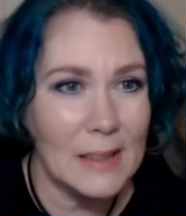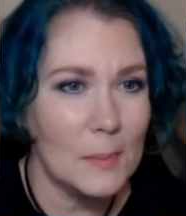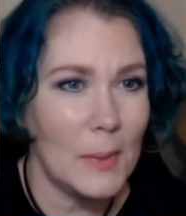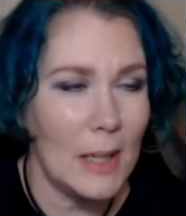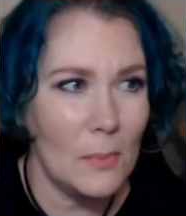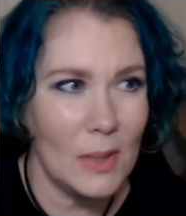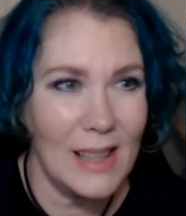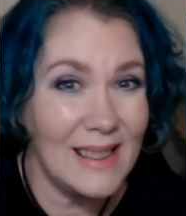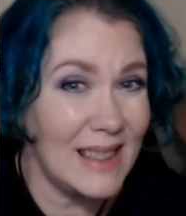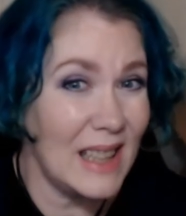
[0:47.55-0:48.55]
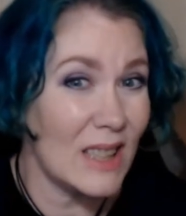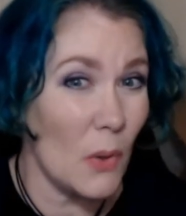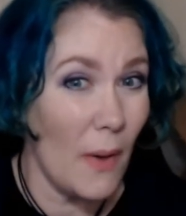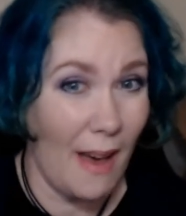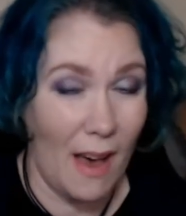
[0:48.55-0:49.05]
but I'm realizing I don't
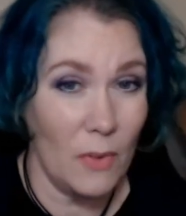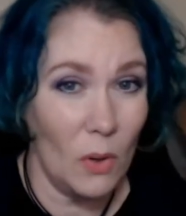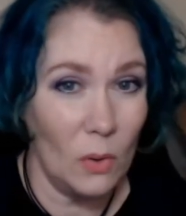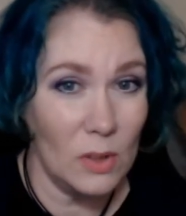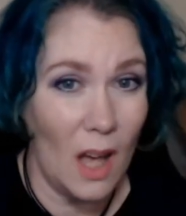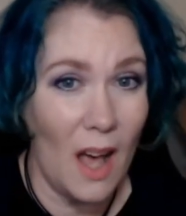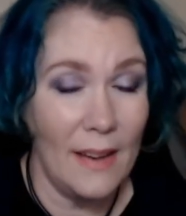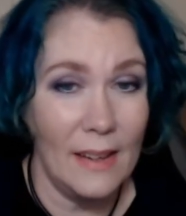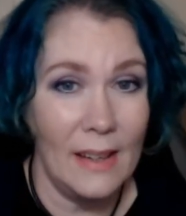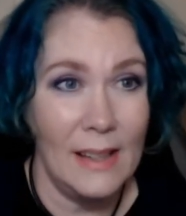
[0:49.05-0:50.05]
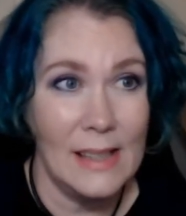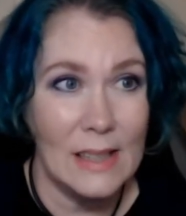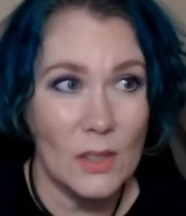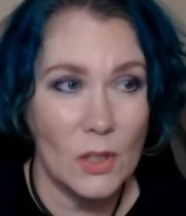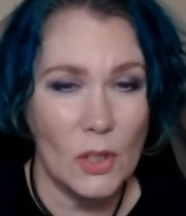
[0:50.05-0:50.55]
have a whole lot.
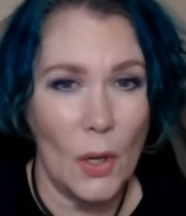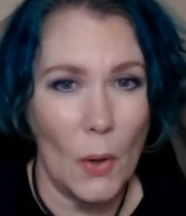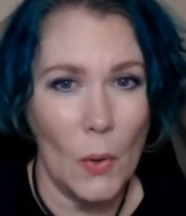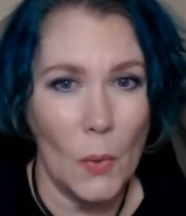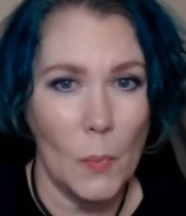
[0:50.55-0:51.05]
So